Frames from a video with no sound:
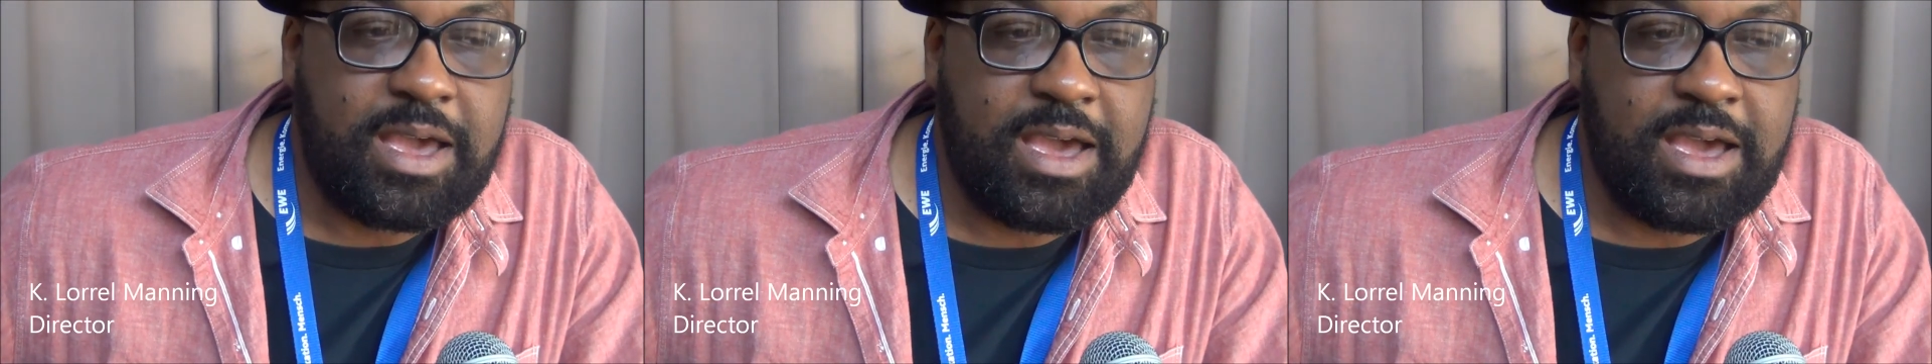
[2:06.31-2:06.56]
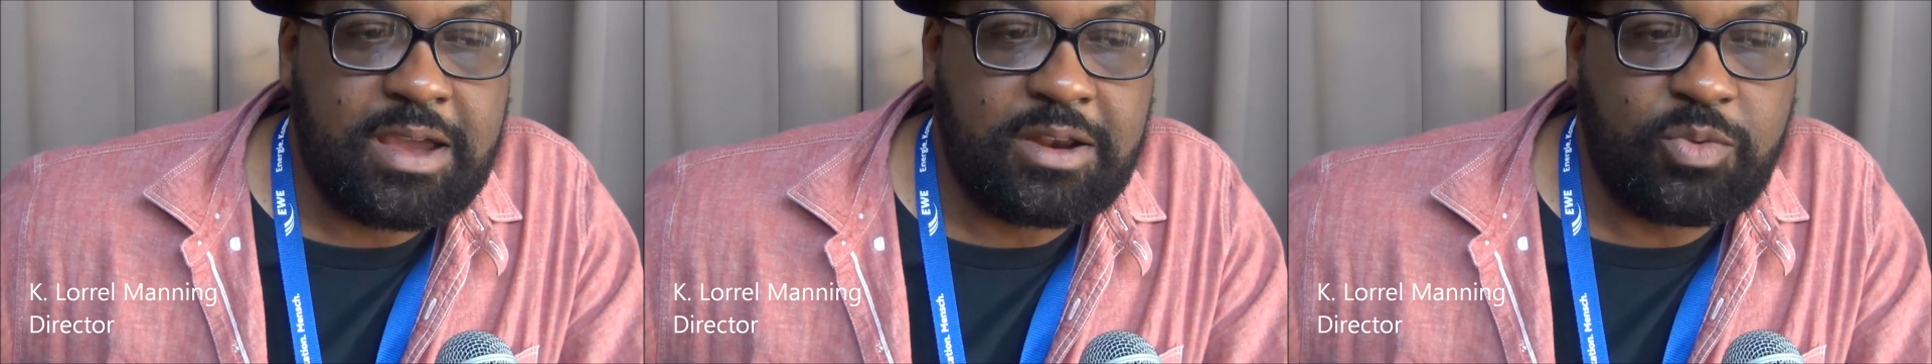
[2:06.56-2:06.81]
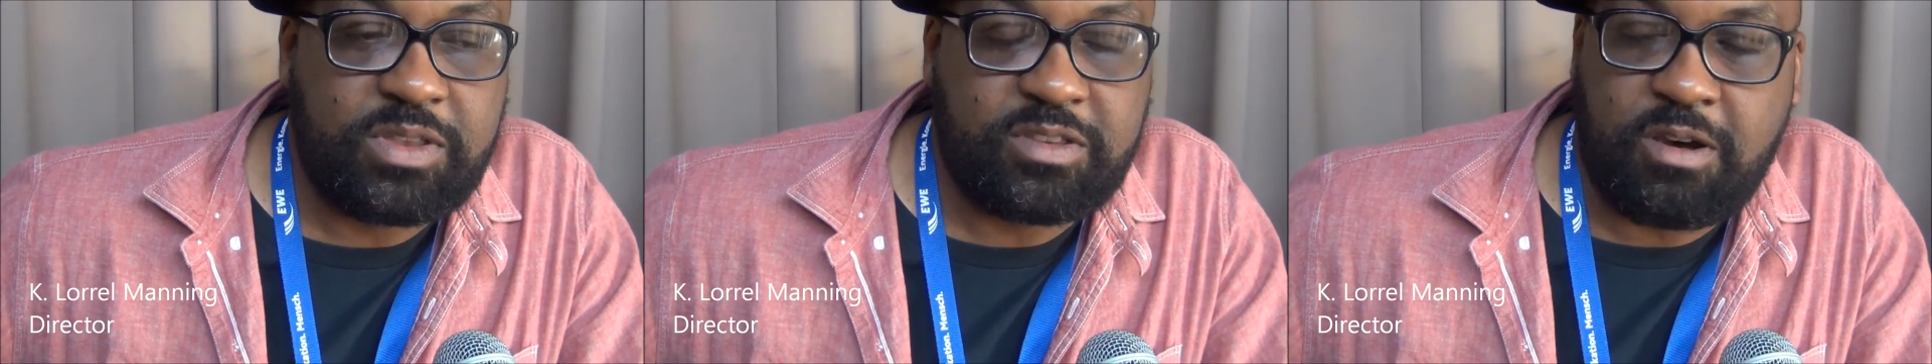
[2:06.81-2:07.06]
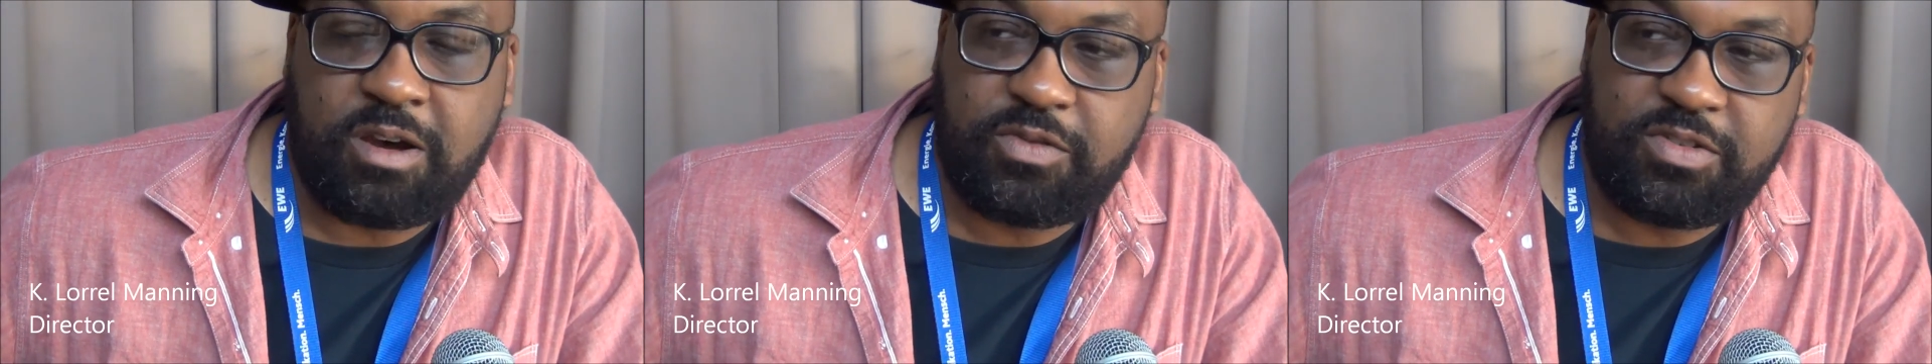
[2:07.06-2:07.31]
And we
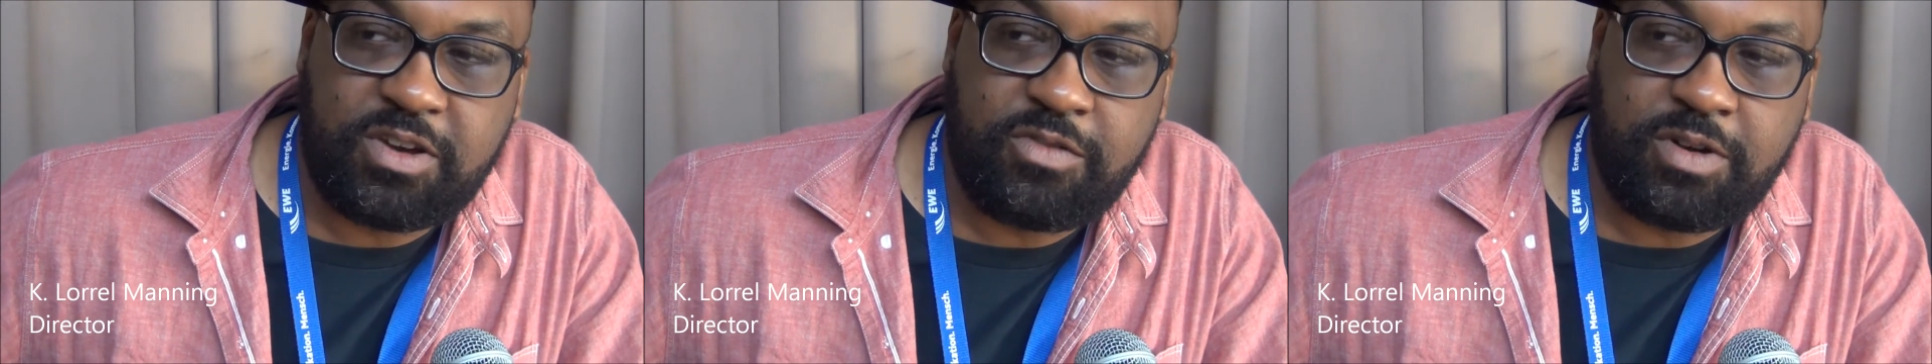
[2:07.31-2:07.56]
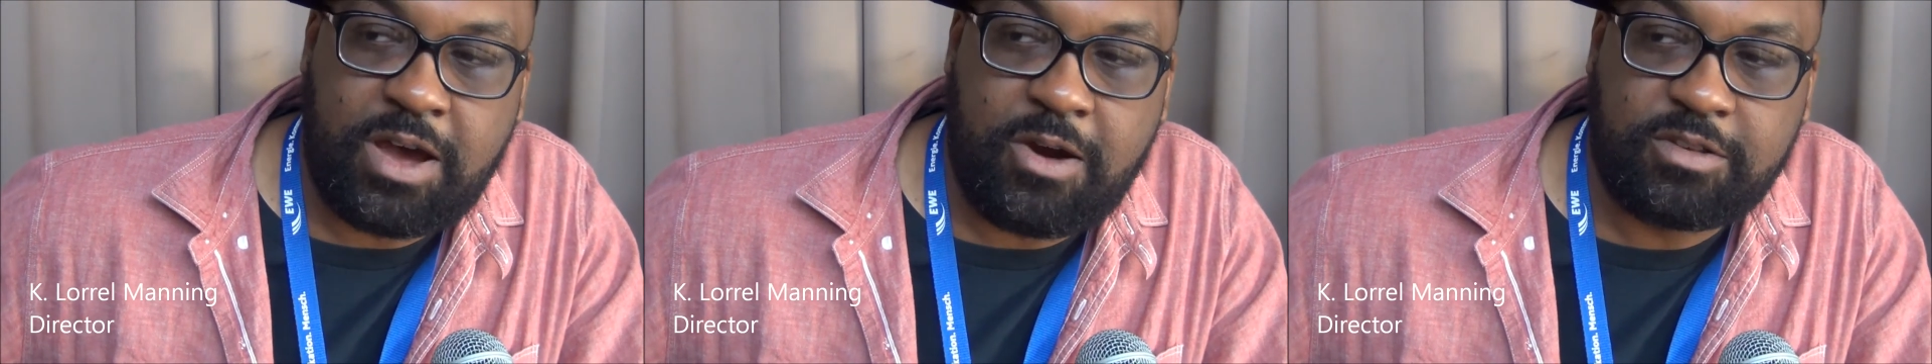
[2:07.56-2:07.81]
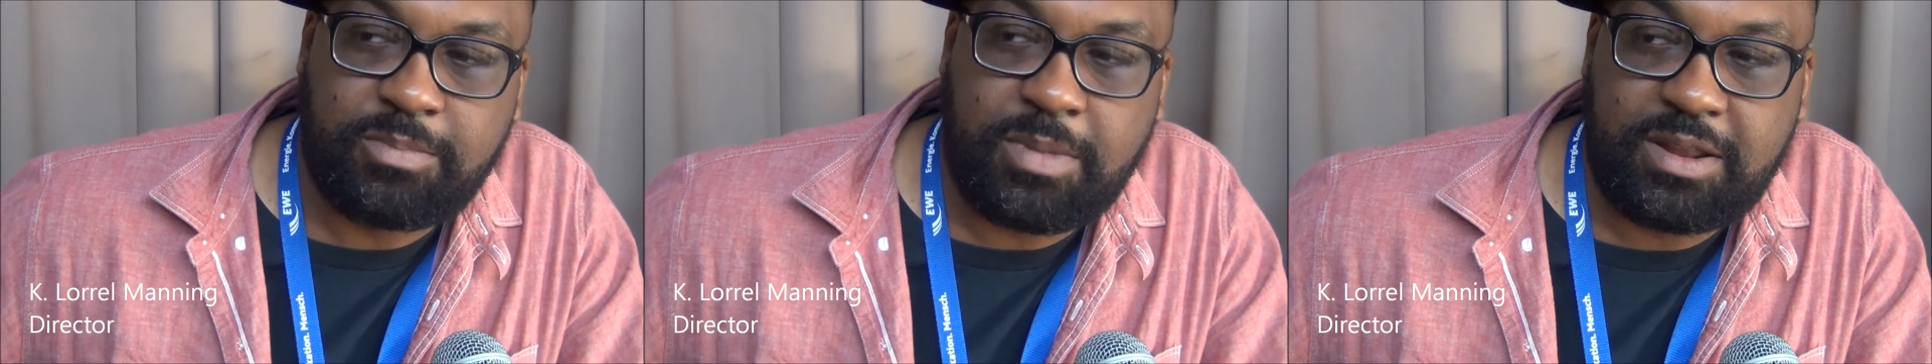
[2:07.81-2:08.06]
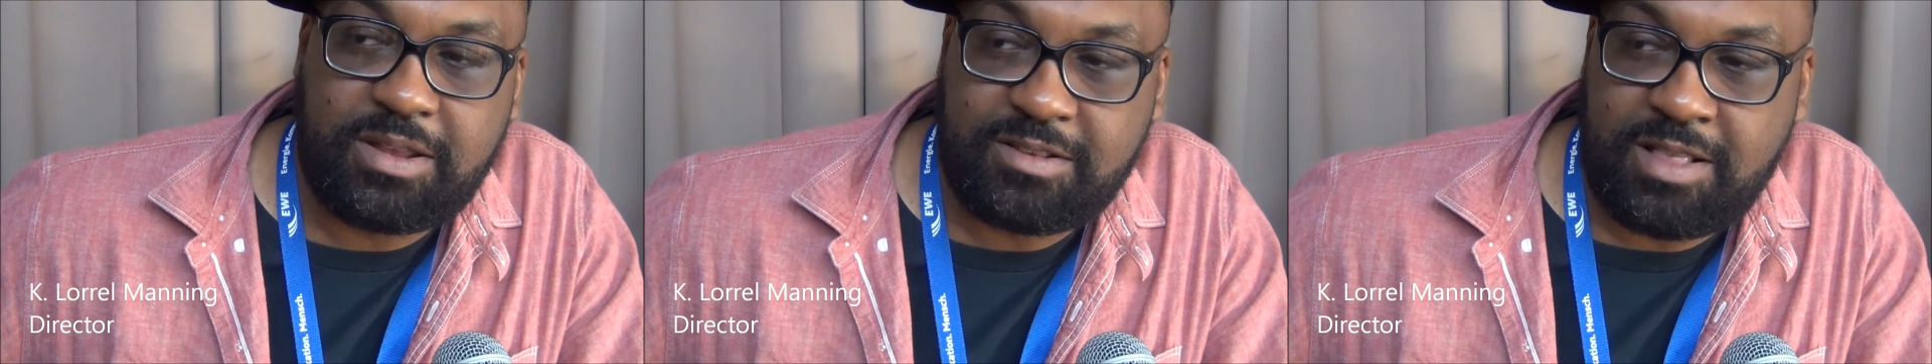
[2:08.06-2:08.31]
talked for several hours
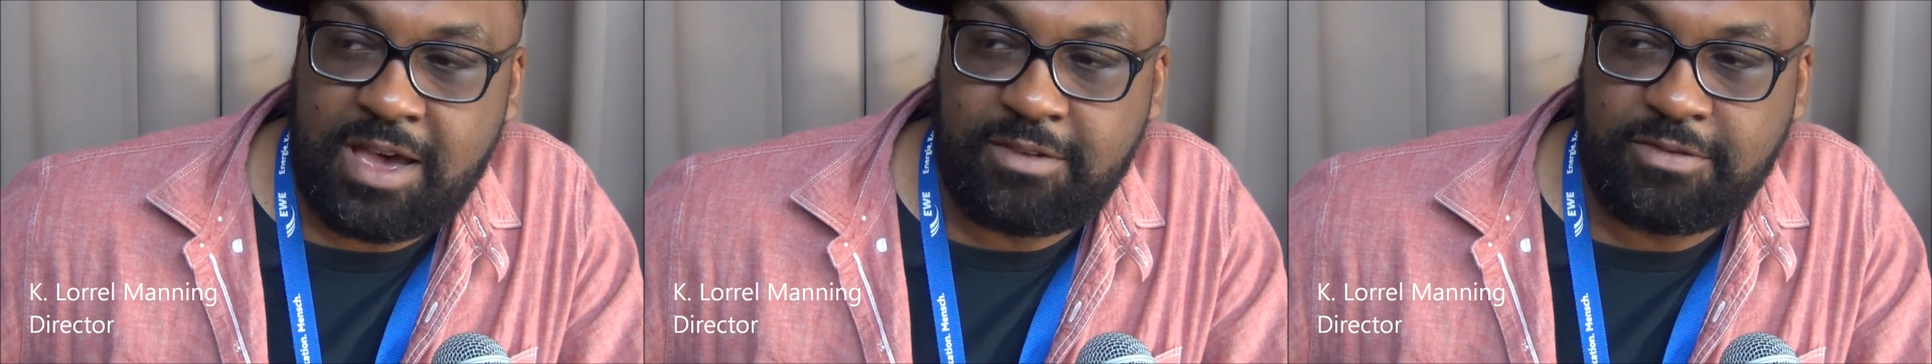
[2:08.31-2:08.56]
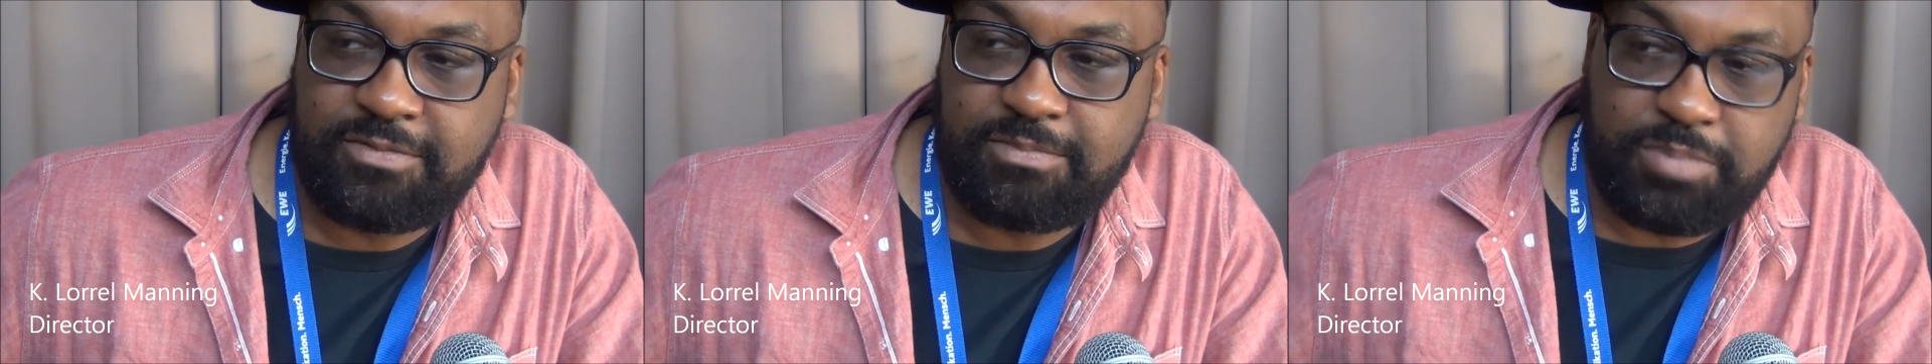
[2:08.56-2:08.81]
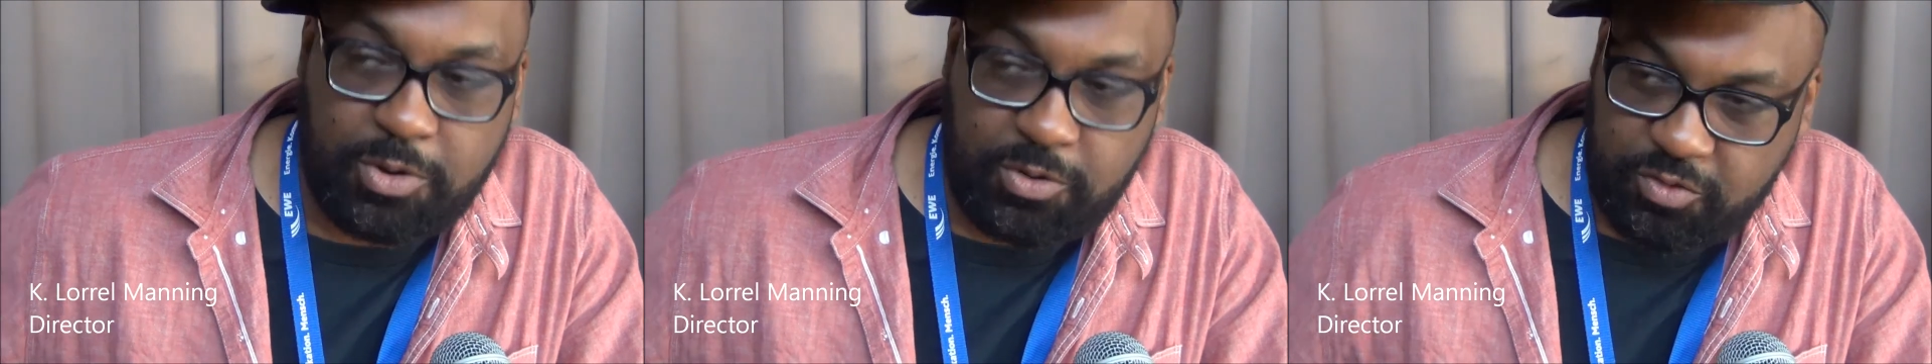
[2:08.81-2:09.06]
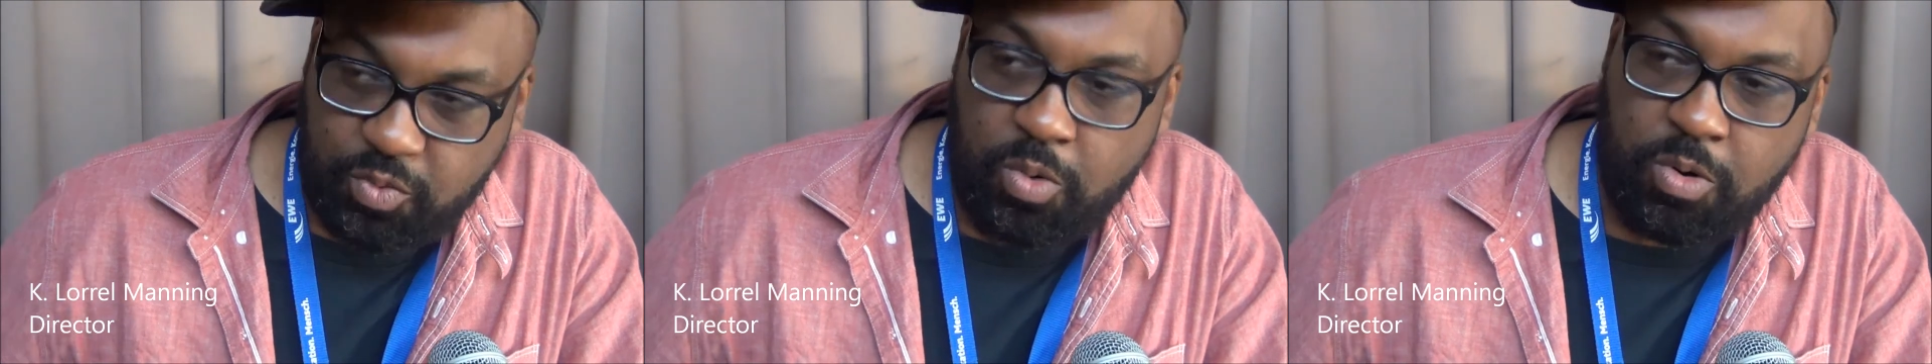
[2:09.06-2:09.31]
about his life
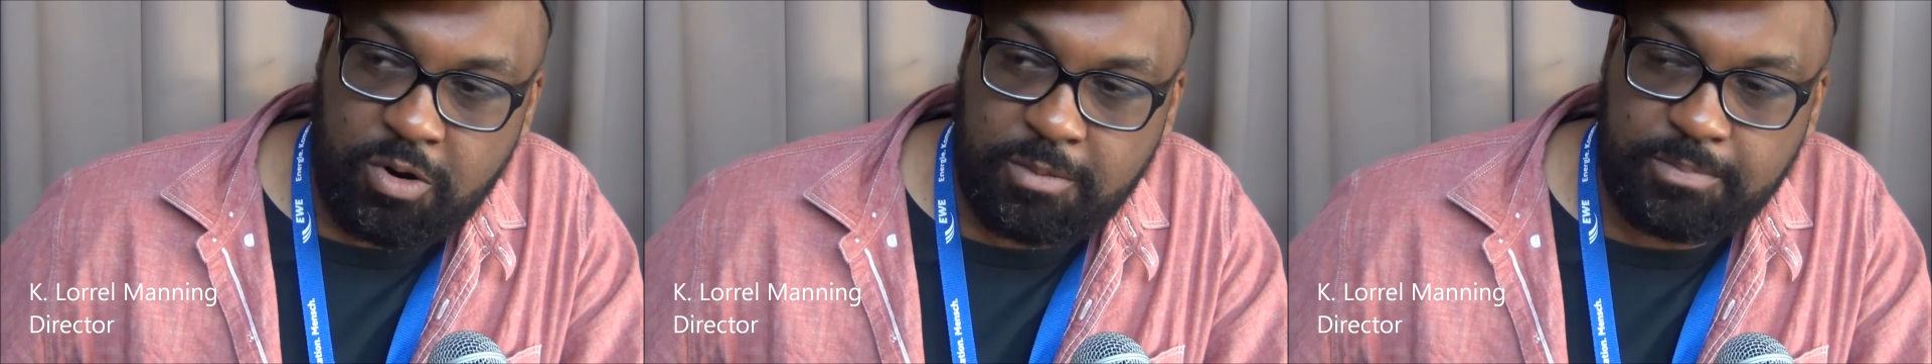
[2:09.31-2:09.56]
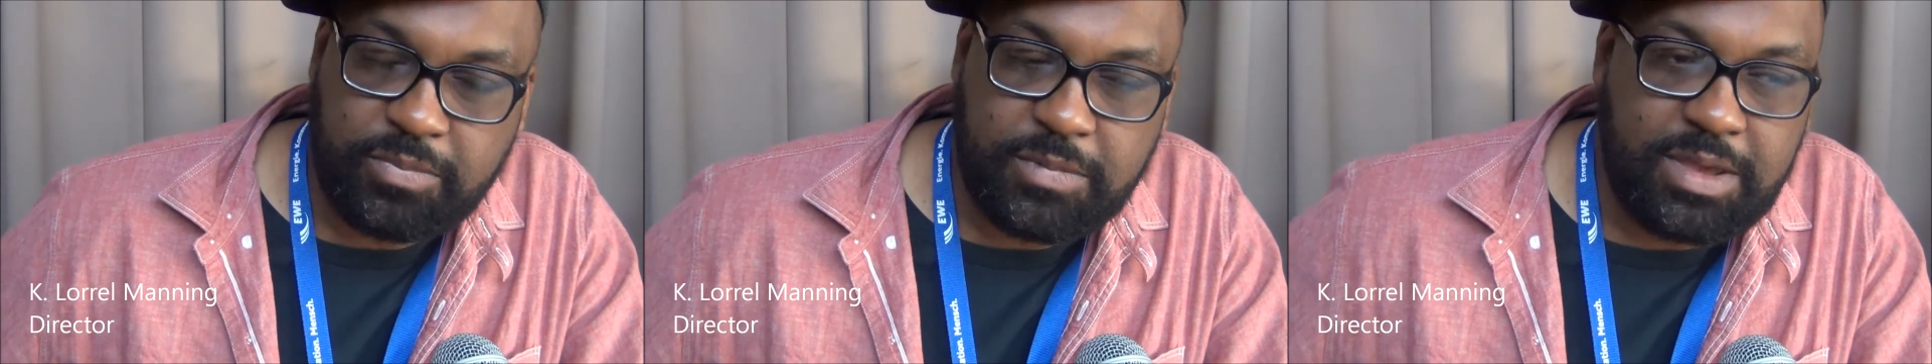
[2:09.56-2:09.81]
post-war